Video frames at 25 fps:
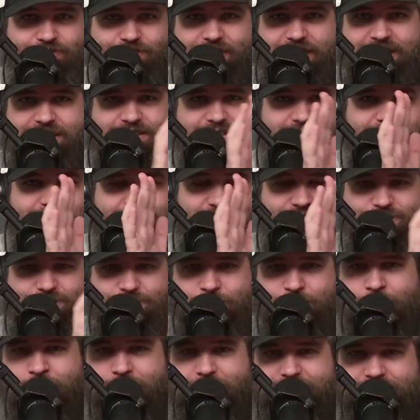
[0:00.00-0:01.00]
faceless
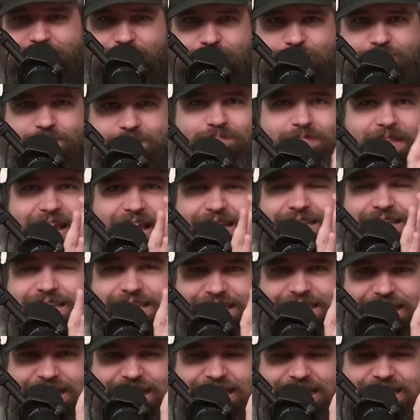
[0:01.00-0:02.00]
sort of
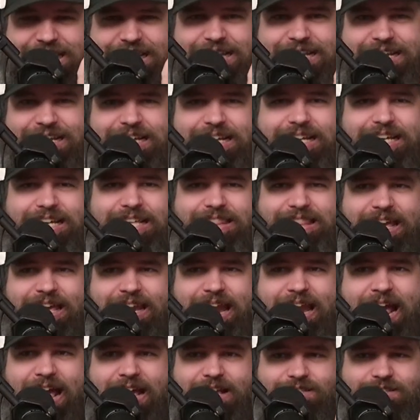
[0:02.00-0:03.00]
entity
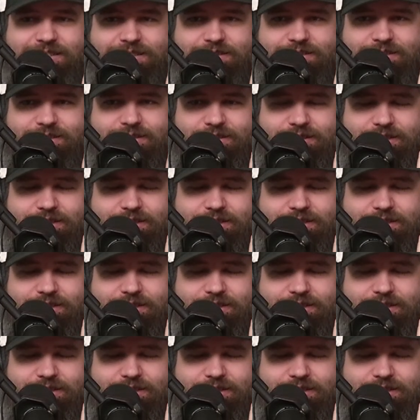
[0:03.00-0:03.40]
that has